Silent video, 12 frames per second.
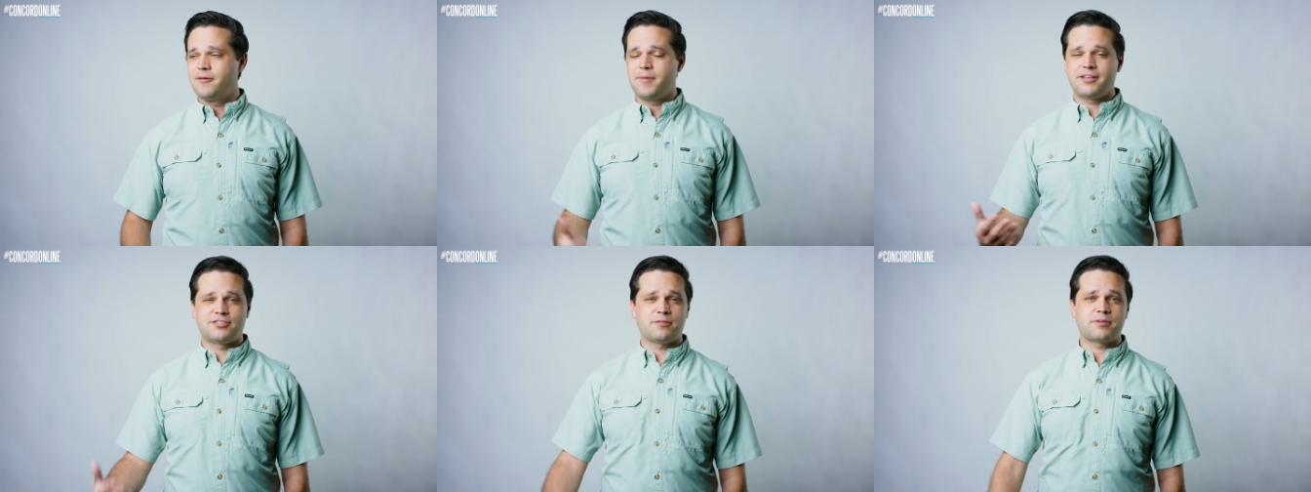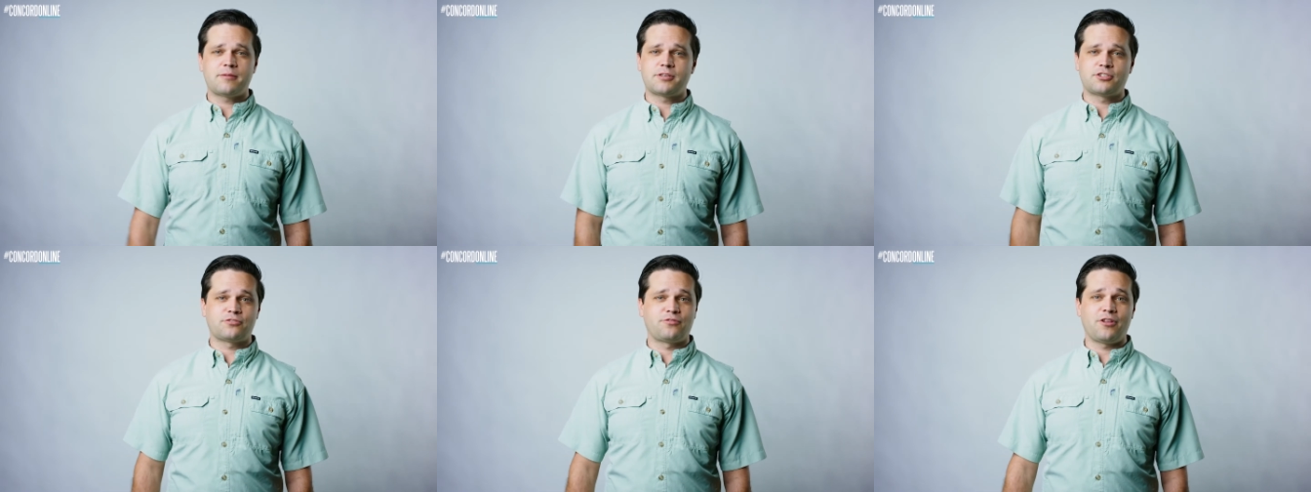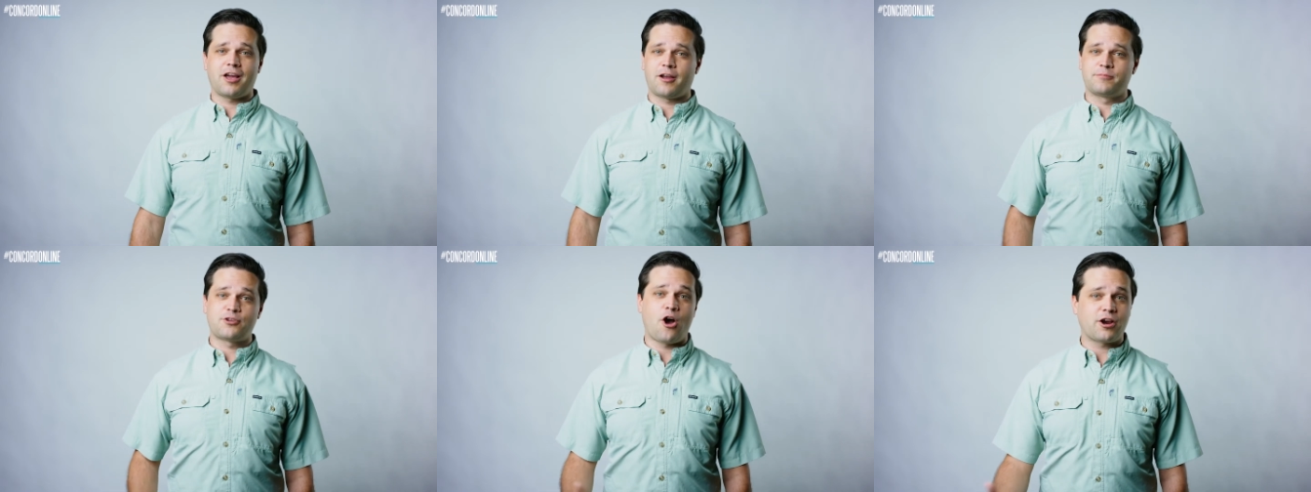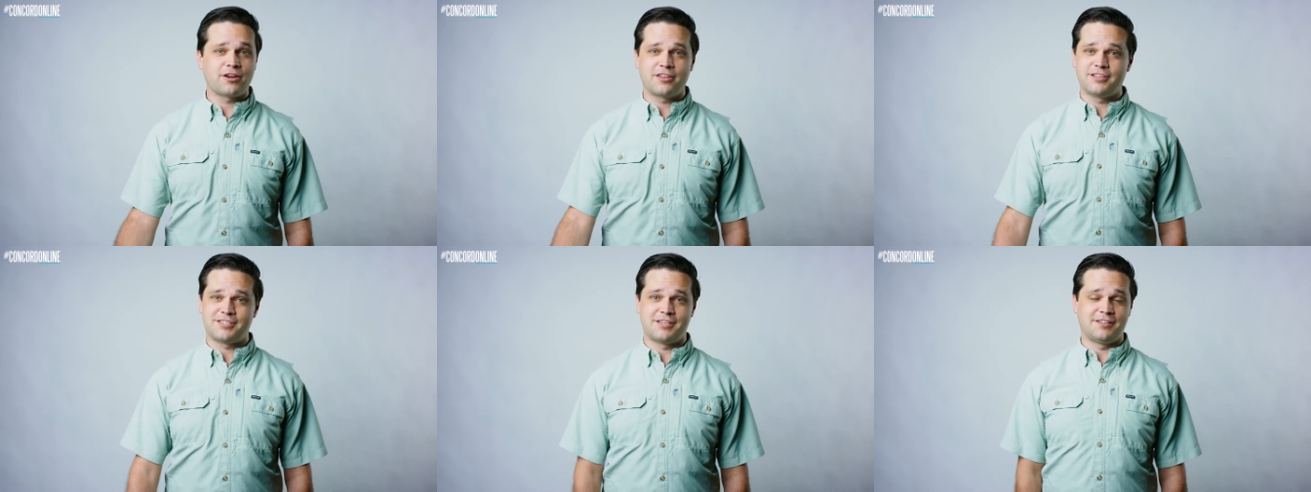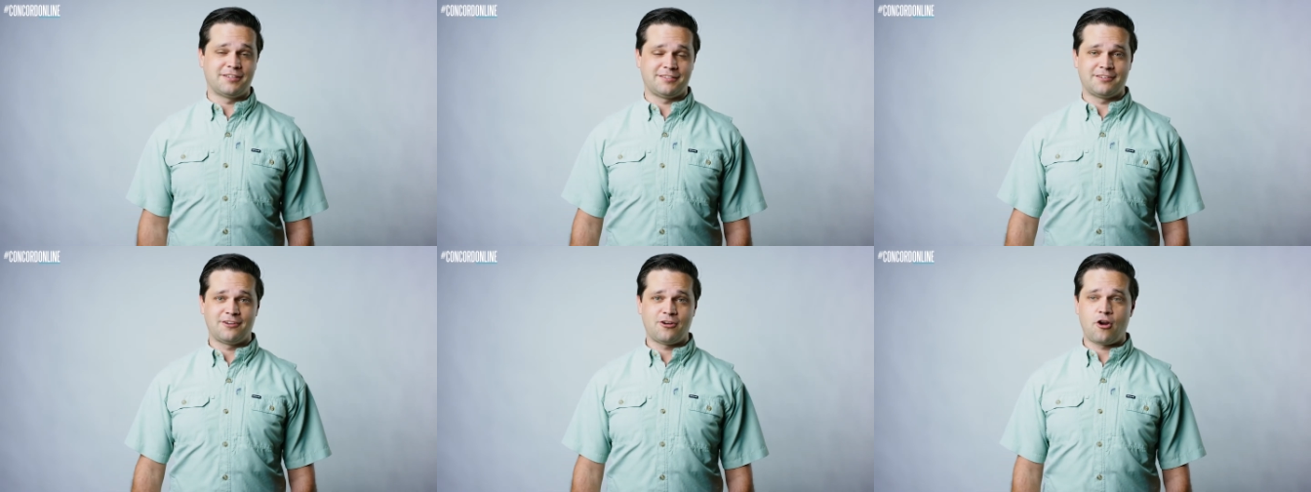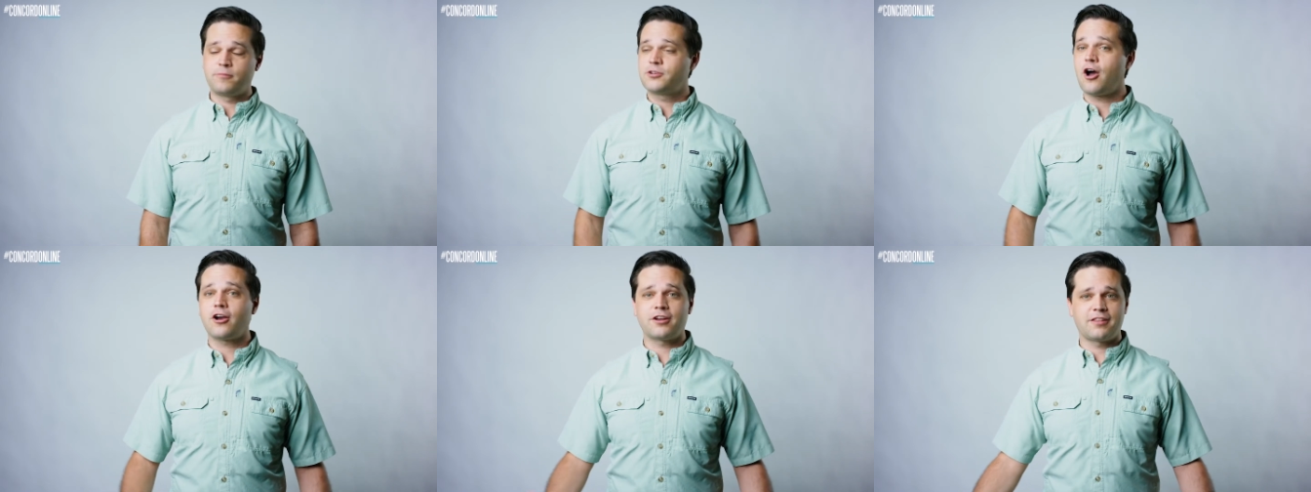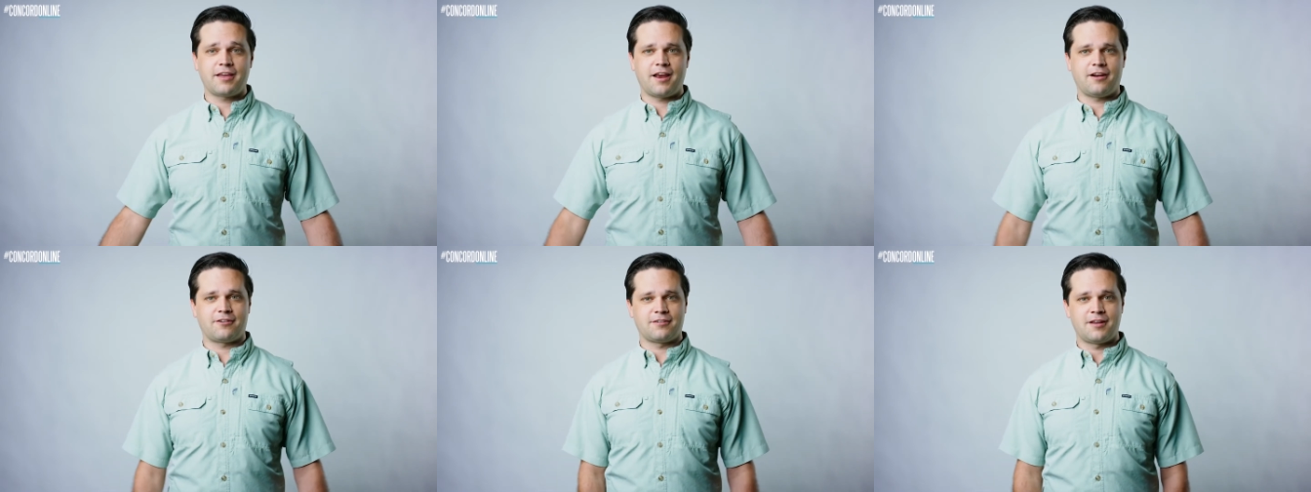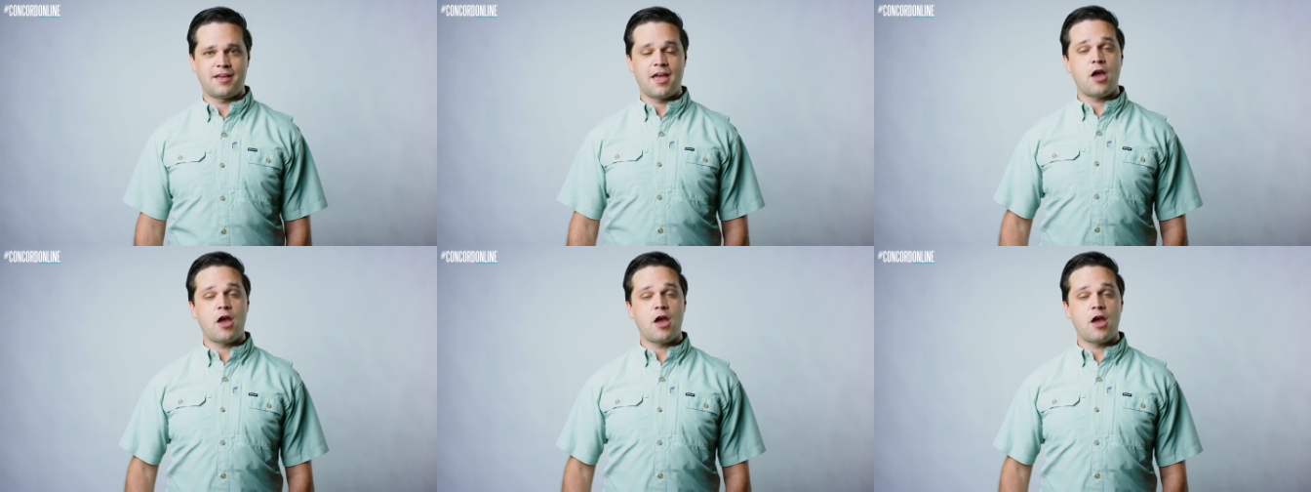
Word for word: man, sometimes I just feel like I'm talking to the ceiling or I'm talking to the air.